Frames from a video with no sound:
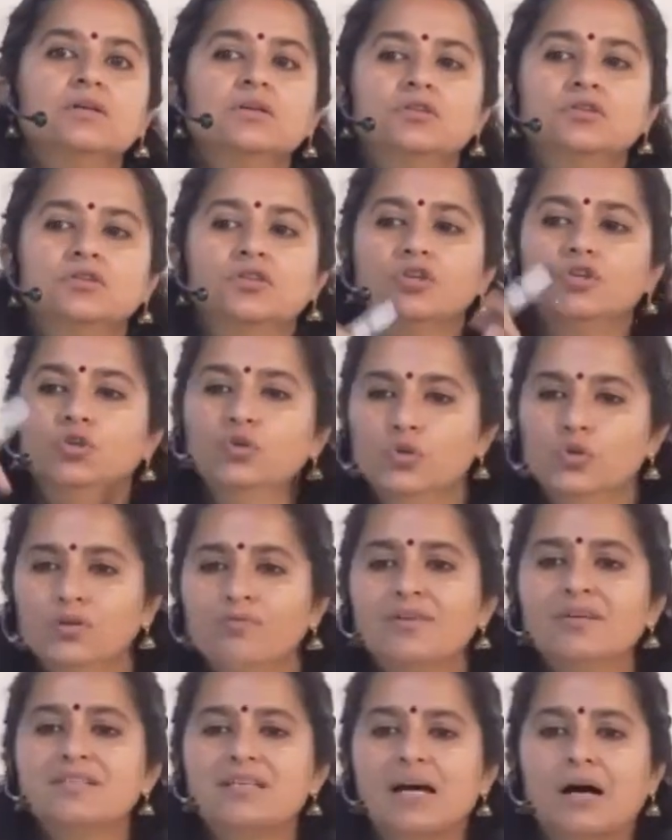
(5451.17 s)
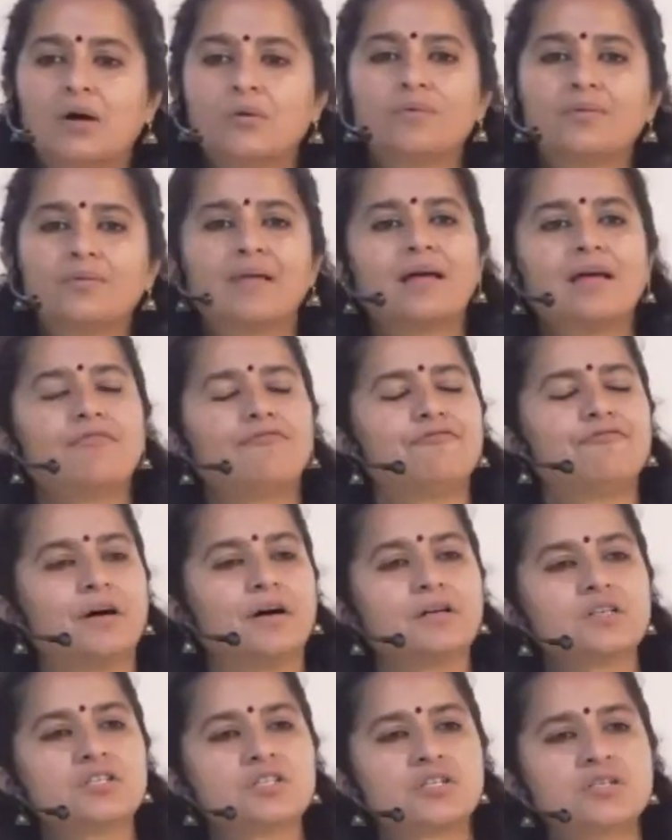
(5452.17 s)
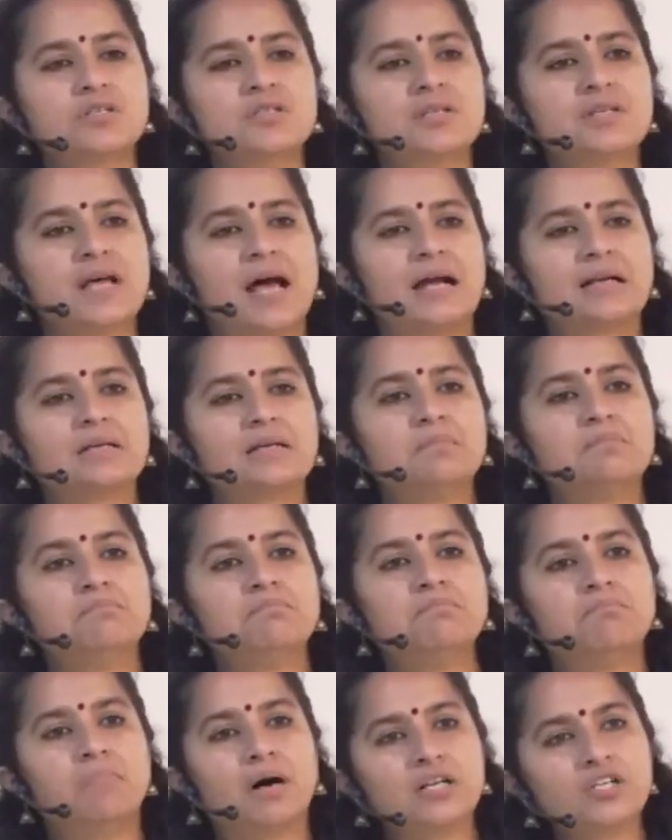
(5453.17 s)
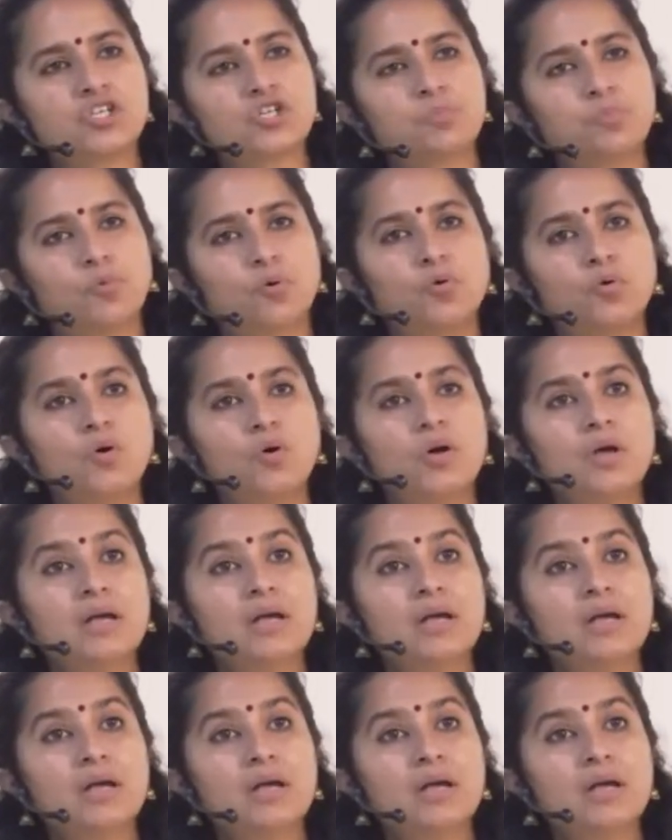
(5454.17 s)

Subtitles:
the universe out there functions at a much more,